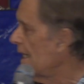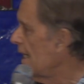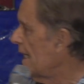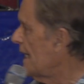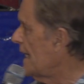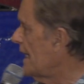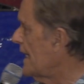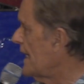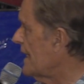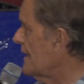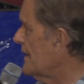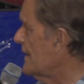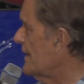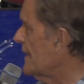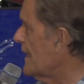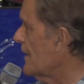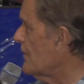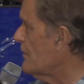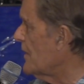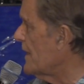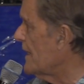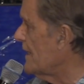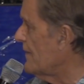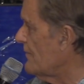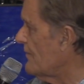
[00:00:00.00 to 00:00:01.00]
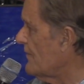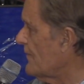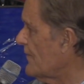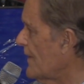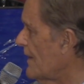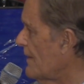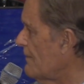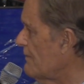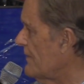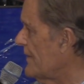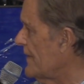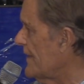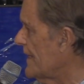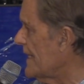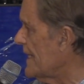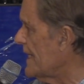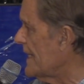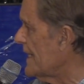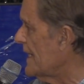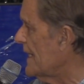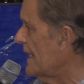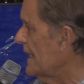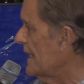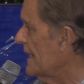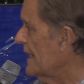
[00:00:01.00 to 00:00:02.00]
and they went from
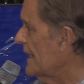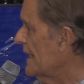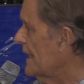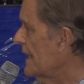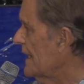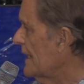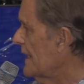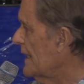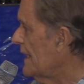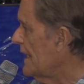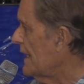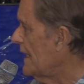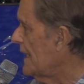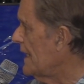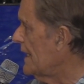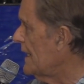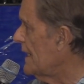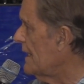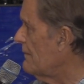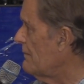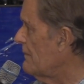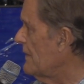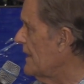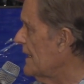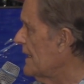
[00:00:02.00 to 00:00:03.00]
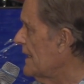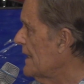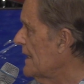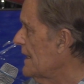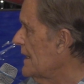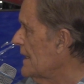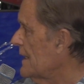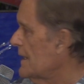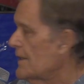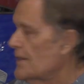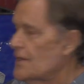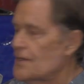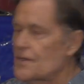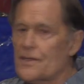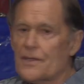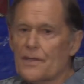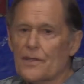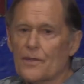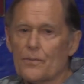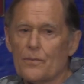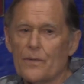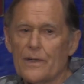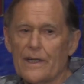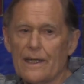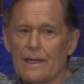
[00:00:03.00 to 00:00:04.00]
the hub to
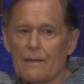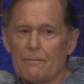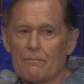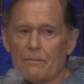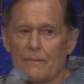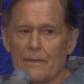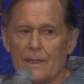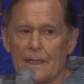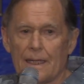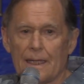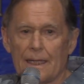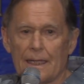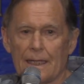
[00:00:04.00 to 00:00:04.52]
the rim